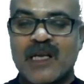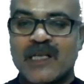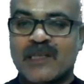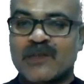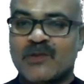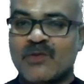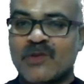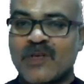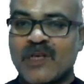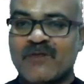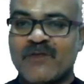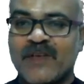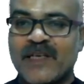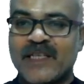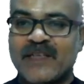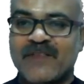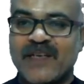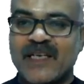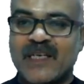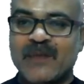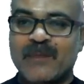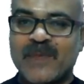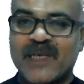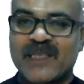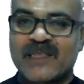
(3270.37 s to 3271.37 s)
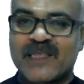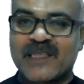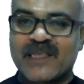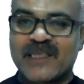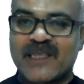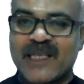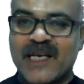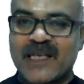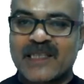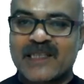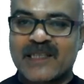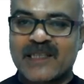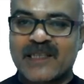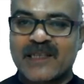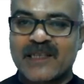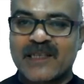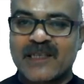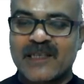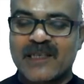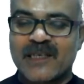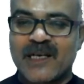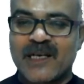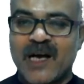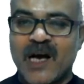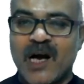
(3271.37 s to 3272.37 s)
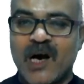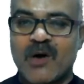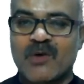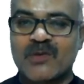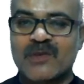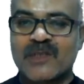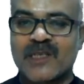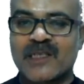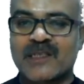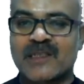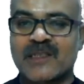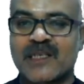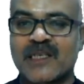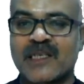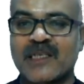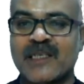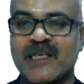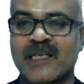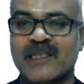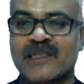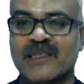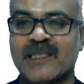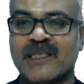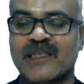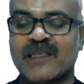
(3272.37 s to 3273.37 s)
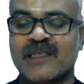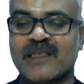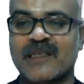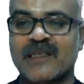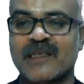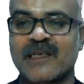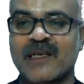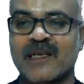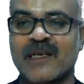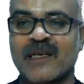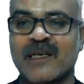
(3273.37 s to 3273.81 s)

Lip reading: You can very well imagine that how this induction